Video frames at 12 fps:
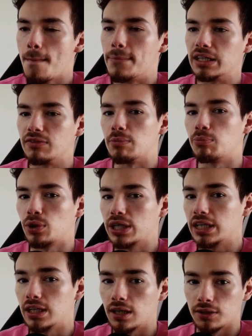But if they bring in
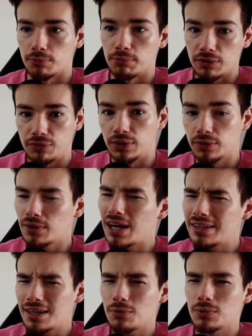another midfielder,
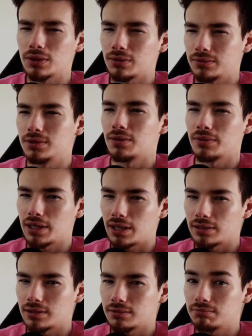and they will, you know, they
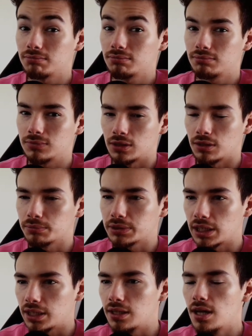got the, you know what I'm
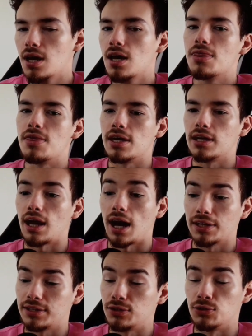saying, then I
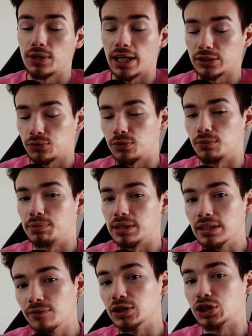think Newcastle could be
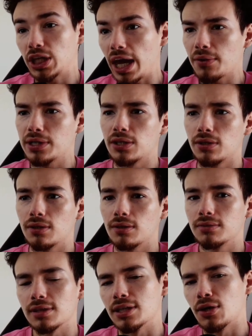even scarier
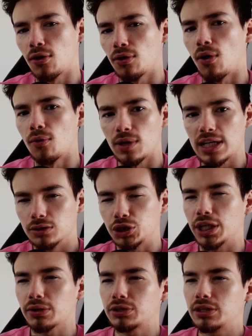than they are already.
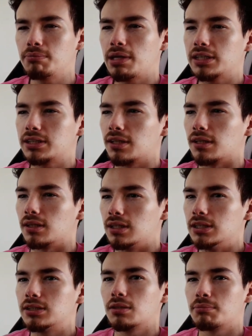Chelsea makes the
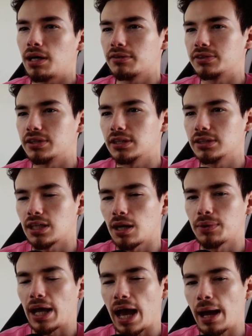least amount of sense, and I
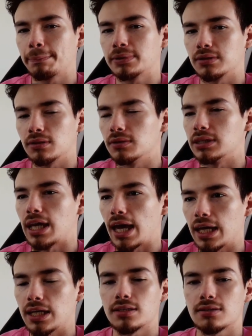would absolutely
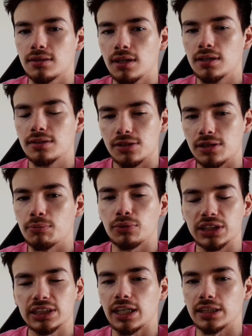hate to see
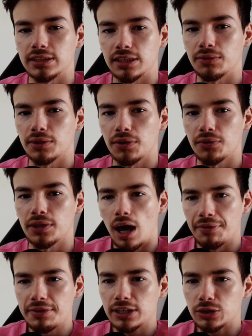Moises Caicedo go there. I
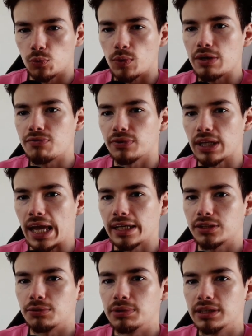think it's a red flag
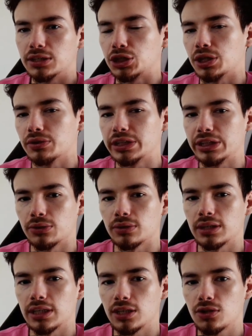to me that Chelsea are
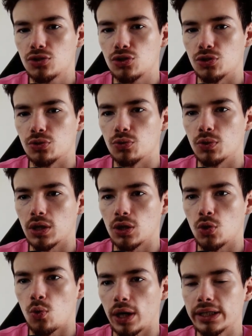linked to
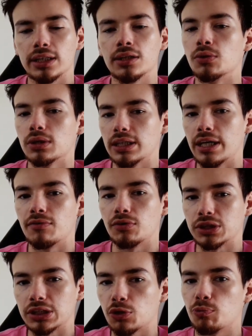quite literally every
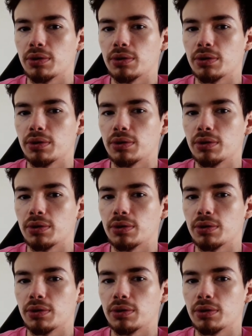single